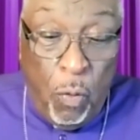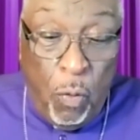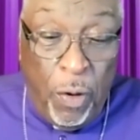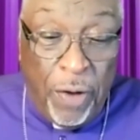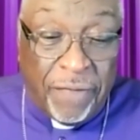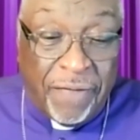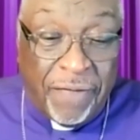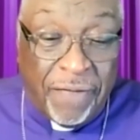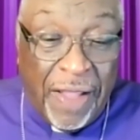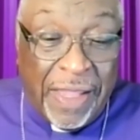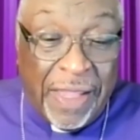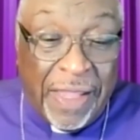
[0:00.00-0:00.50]

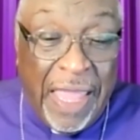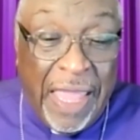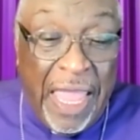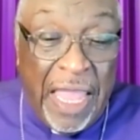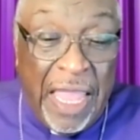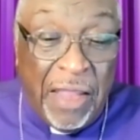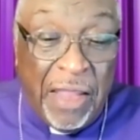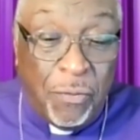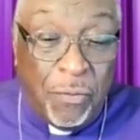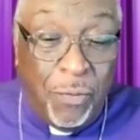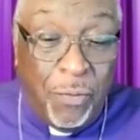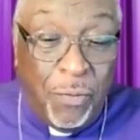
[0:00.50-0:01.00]
which the
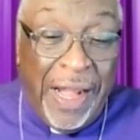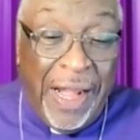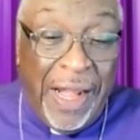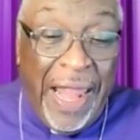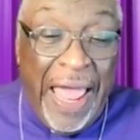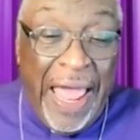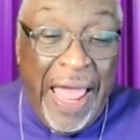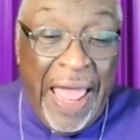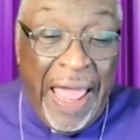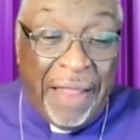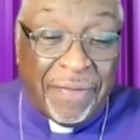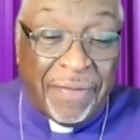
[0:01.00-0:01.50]
king
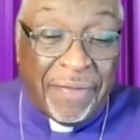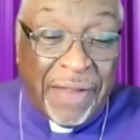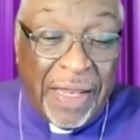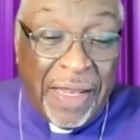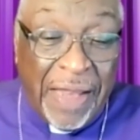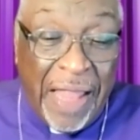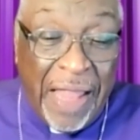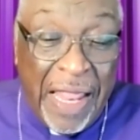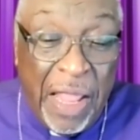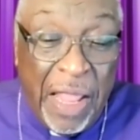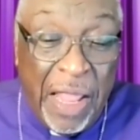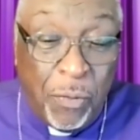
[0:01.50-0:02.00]
realized
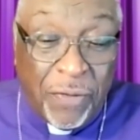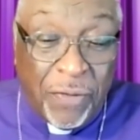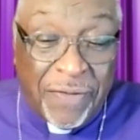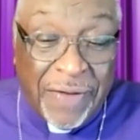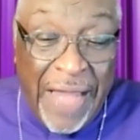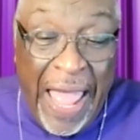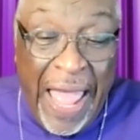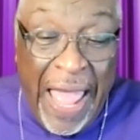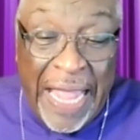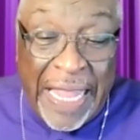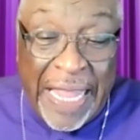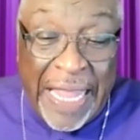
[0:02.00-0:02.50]
that he
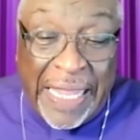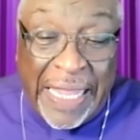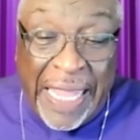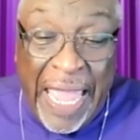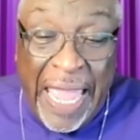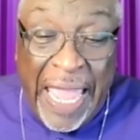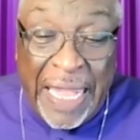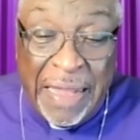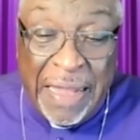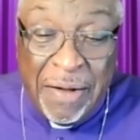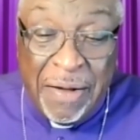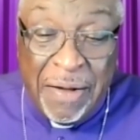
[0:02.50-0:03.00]
was not
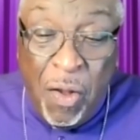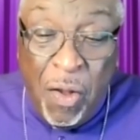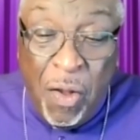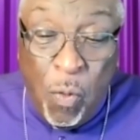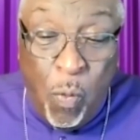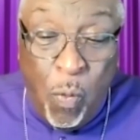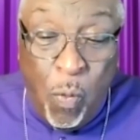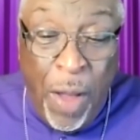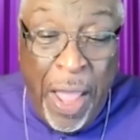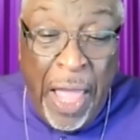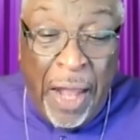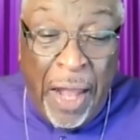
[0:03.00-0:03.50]
getting
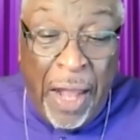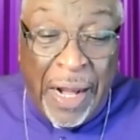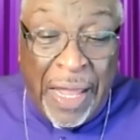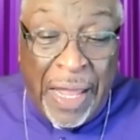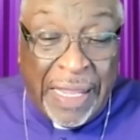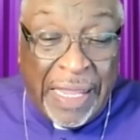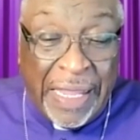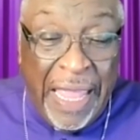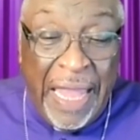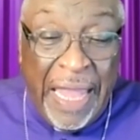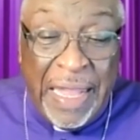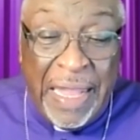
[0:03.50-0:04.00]
well
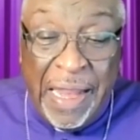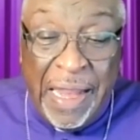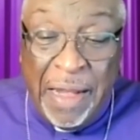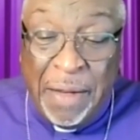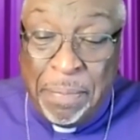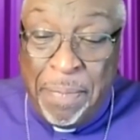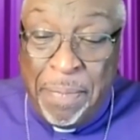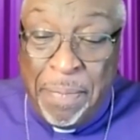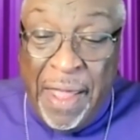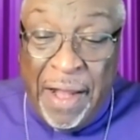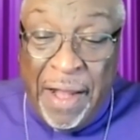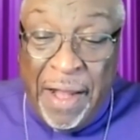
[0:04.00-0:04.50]
or getting
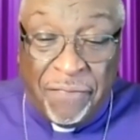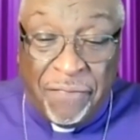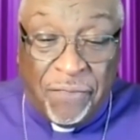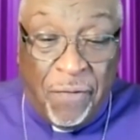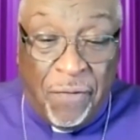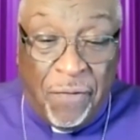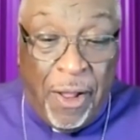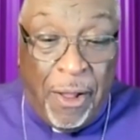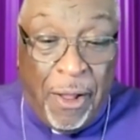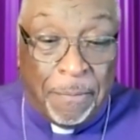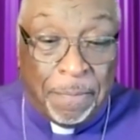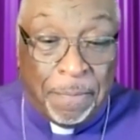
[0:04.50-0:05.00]
any better
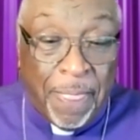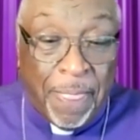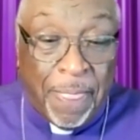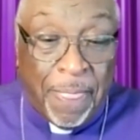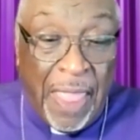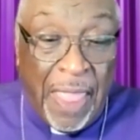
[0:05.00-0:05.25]
from.